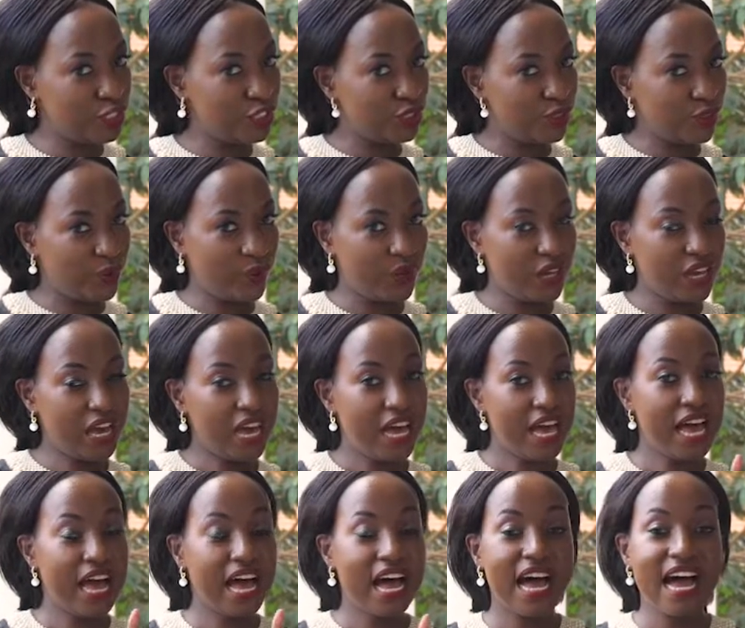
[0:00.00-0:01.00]
2,
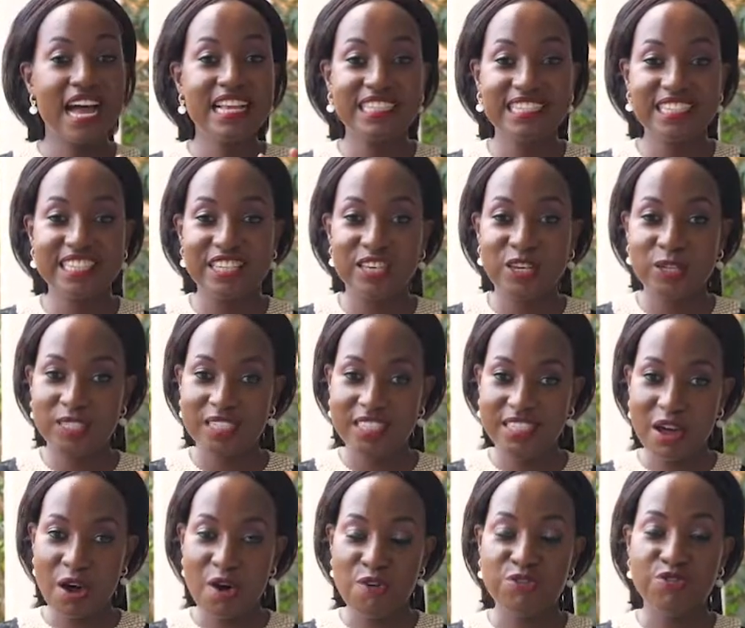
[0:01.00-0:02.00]
ask
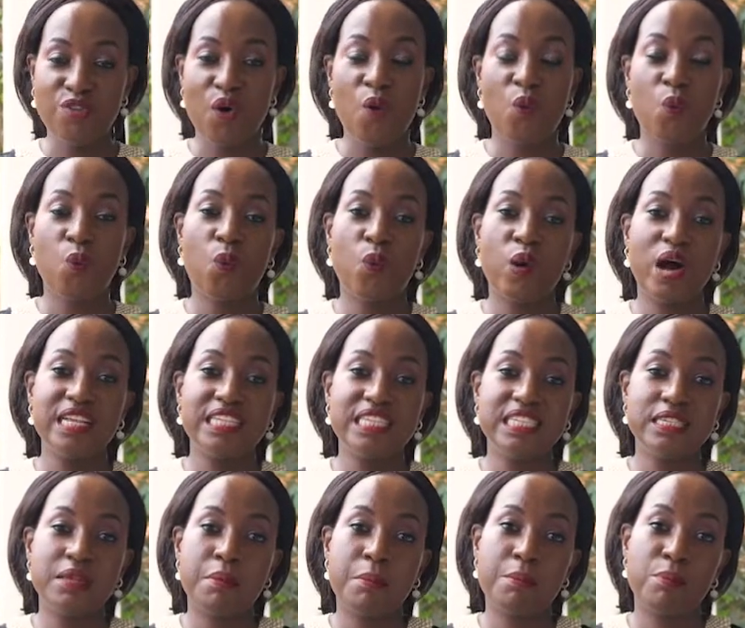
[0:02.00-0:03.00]
yourself what
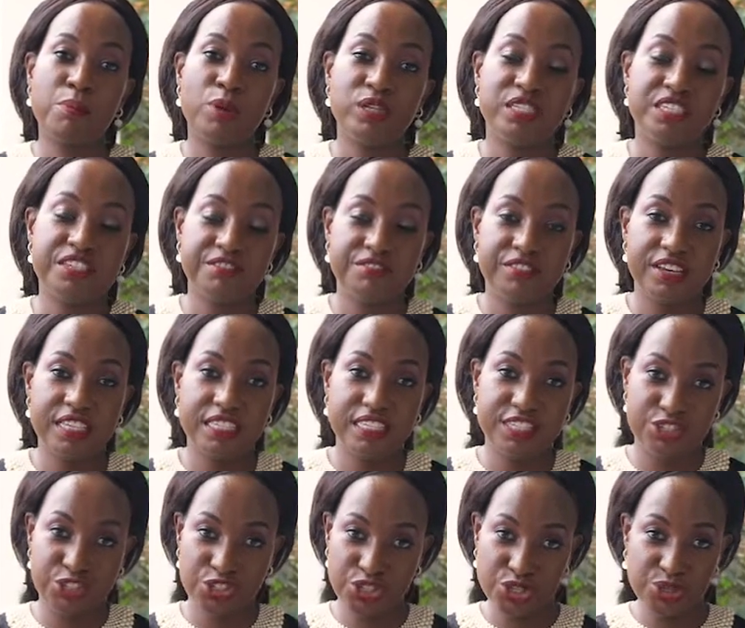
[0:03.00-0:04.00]

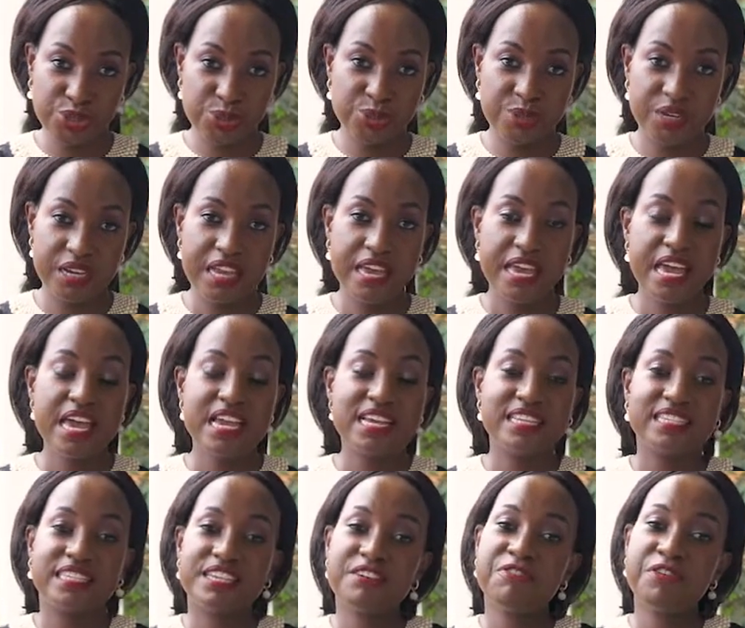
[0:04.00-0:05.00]
motivates you.
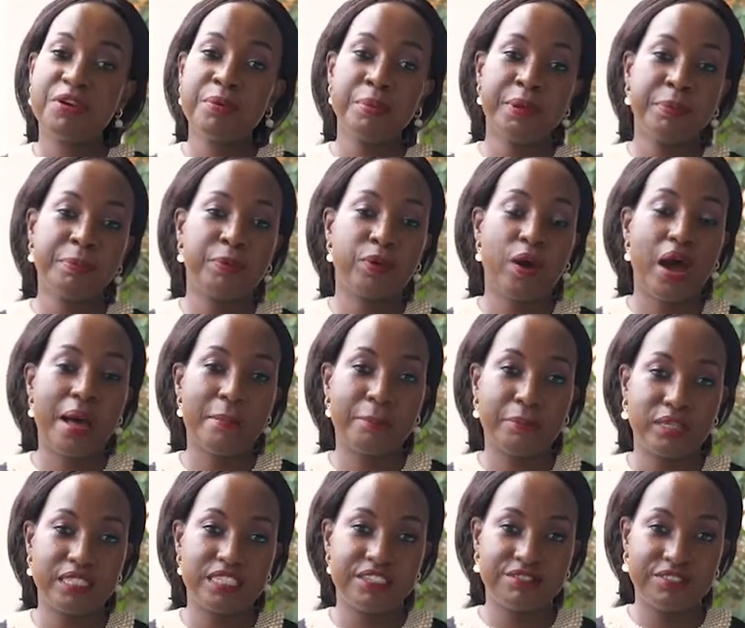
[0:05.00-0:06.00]
Different people are
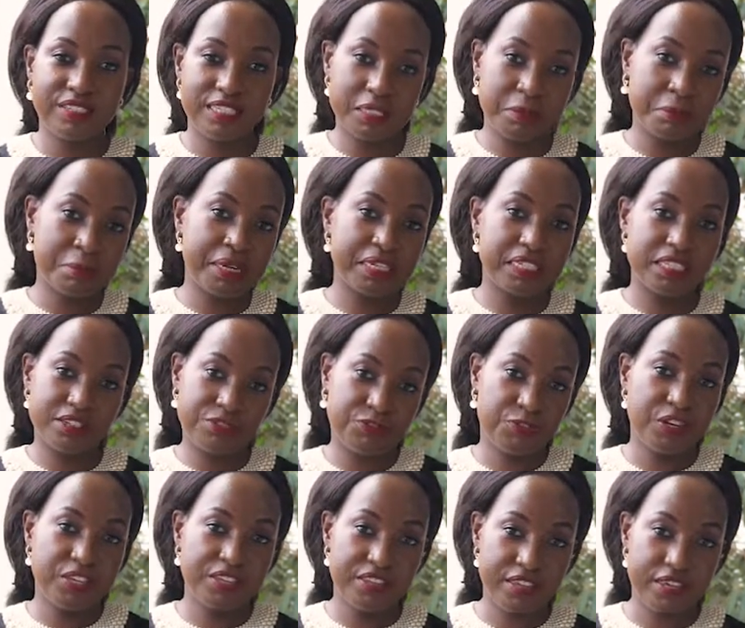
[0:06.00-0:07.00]
motivated by
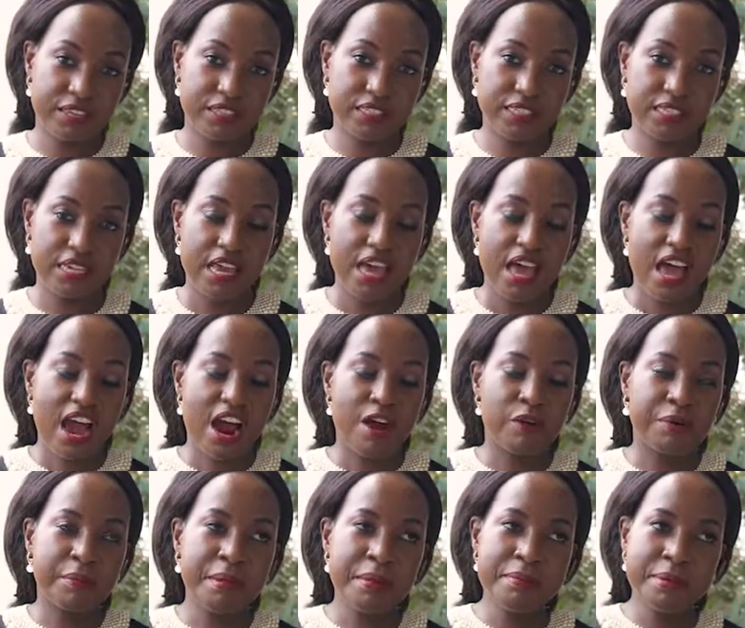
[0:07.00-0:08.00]
different things. I
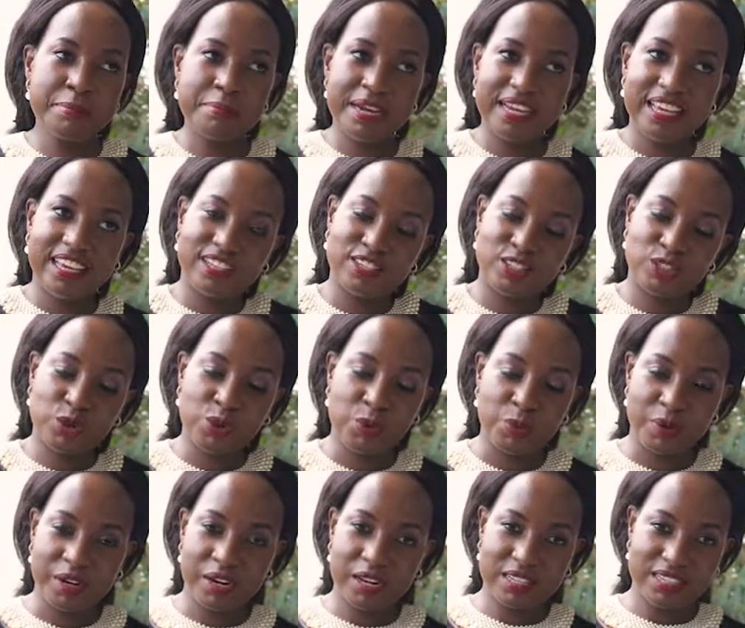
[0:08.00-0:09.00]
remember back in school
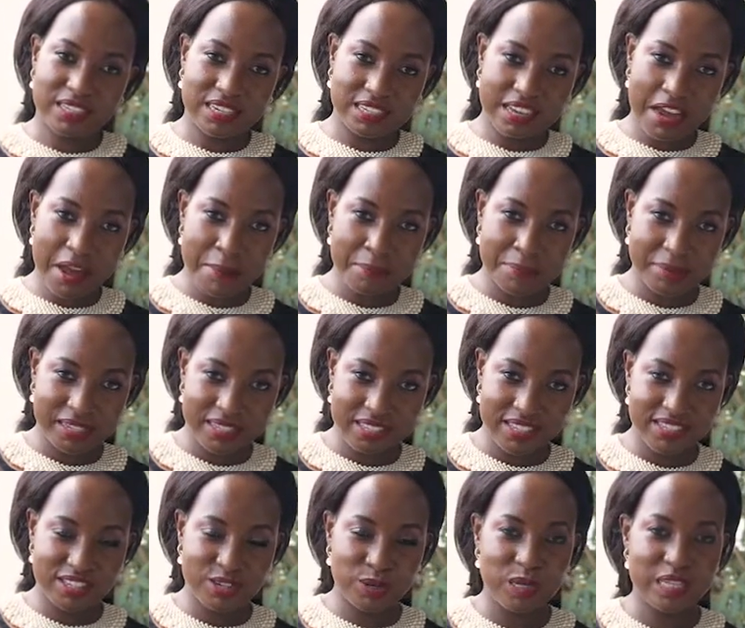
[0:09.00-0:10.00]
when I was at campus,
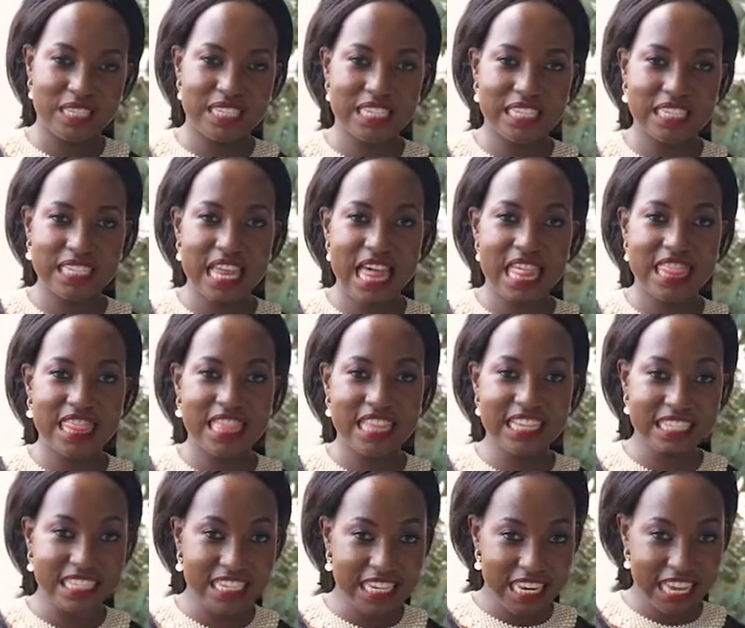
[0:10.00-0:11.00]
there was
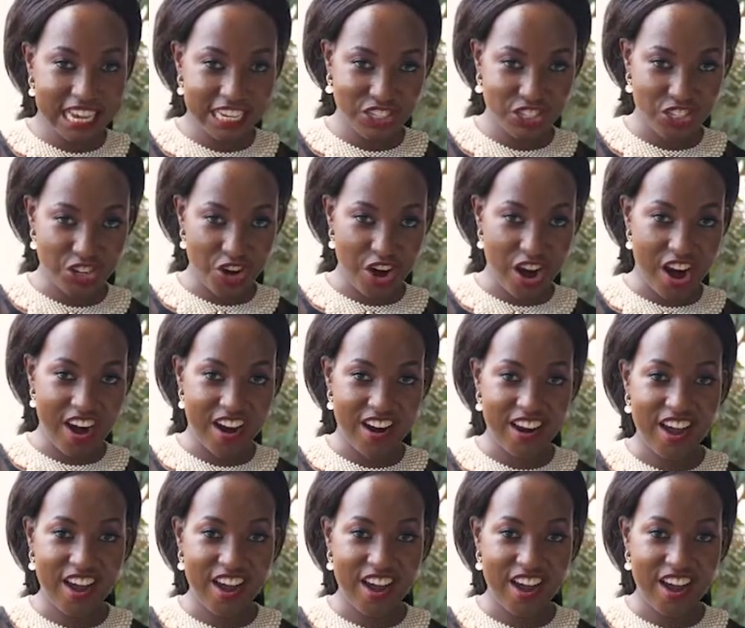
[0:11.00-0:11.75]
this lecturer